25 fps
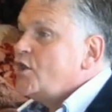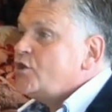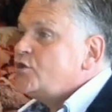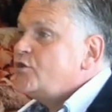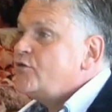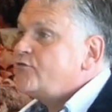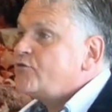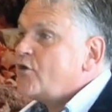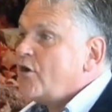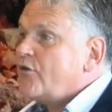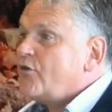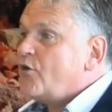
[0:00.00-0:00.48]

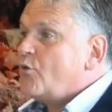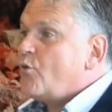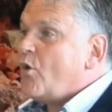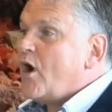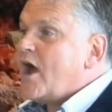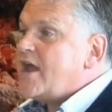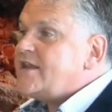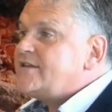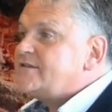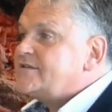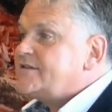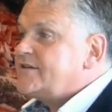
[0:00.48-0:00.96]
You've got the
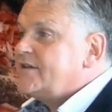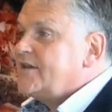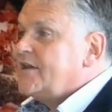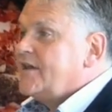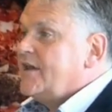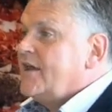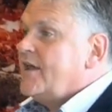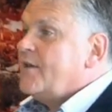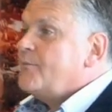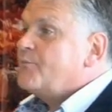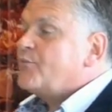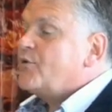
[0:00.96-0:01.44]
white,
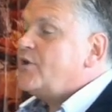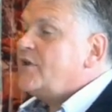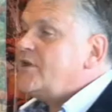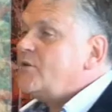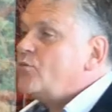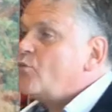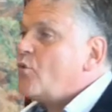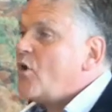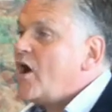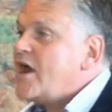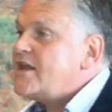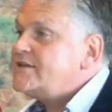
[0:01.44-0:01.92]

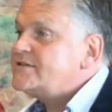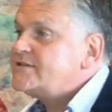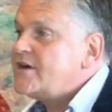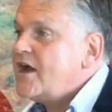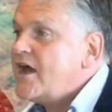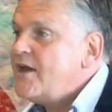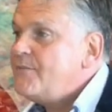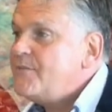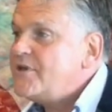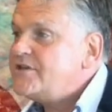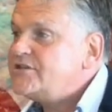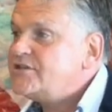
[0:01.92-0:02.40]
brilliant white
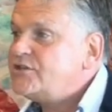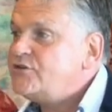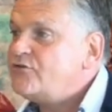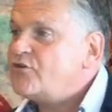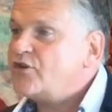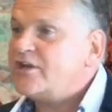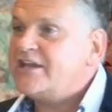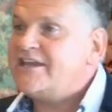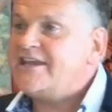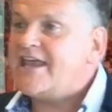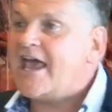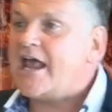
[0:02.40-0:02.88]
diamond, you've
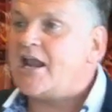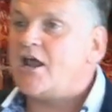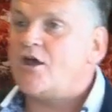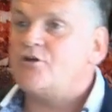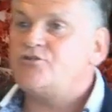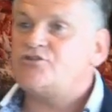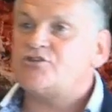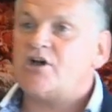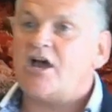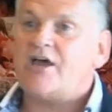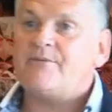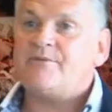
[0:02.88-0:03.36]
got a
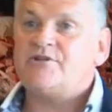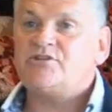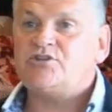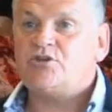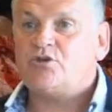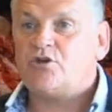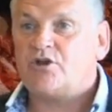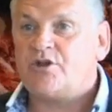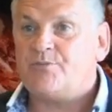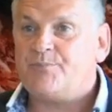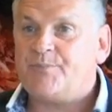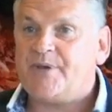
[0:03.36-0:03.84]
yellow diamond,
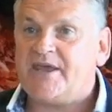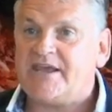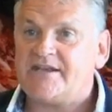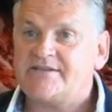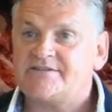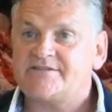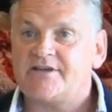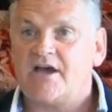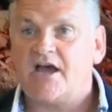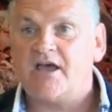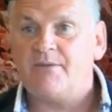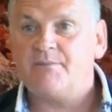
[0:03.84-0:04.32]
you've got a
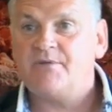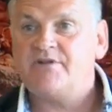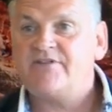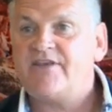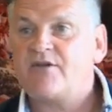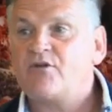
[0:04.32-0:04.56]
pink diamond.